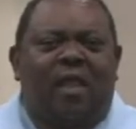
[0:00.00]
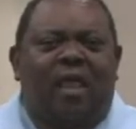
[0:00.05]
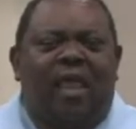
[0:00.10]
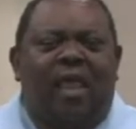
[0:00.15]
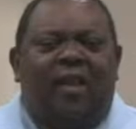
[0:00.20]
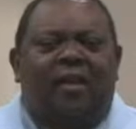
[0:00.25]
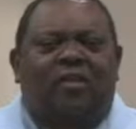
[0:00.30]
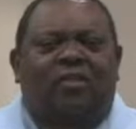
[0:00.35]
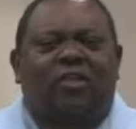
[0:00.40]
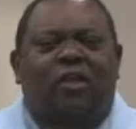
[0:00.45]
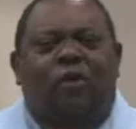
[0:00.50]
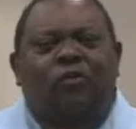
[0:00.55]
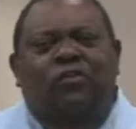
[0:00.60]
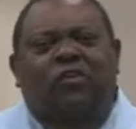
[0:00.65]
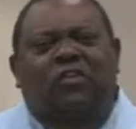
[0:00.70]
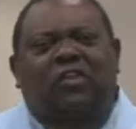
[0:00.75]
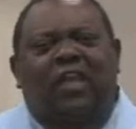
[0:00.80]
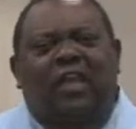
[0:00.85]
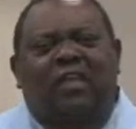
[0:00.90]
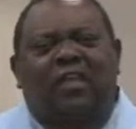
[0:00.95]
And the
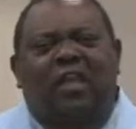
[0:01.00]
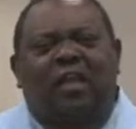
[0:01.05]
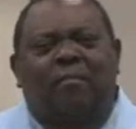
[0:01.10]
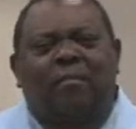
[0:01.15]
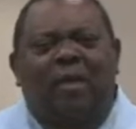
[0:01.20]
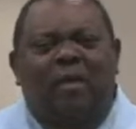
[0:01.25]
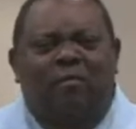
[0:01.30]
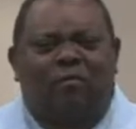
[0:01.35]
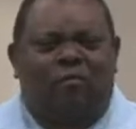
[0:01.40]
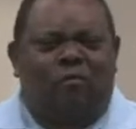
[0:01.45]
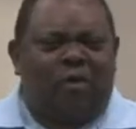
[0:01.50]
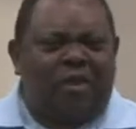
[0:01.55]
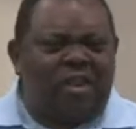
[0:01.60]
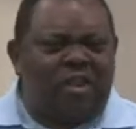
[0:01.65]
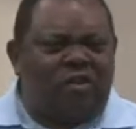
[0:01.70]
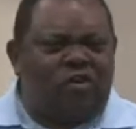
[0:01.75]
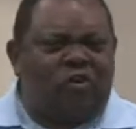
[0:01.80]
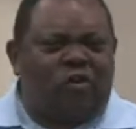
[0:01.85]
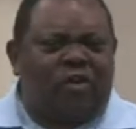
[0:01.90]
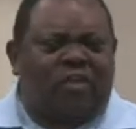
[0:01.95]
soldier said to him, "What are
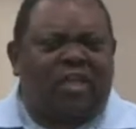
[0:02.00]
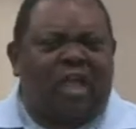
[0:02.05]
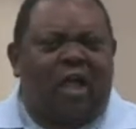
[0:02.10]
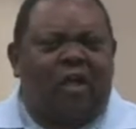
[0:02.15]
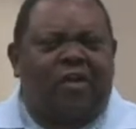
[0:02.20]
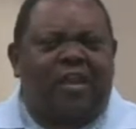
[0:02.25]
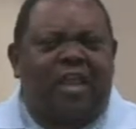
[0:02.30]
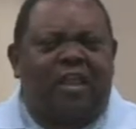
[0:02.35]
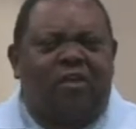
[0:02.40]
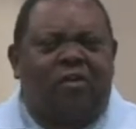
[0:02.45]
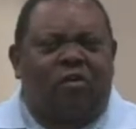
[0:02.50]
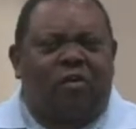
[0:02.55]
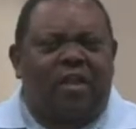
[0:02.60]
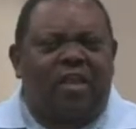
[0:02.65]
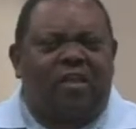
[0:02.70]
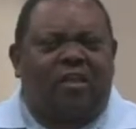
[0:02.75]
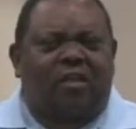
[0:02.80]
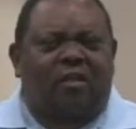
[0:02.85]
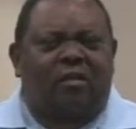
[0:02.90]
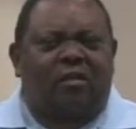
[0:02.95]
you doing talking in
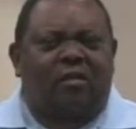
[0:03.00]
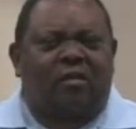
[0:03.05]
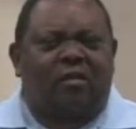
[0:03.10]
Greek?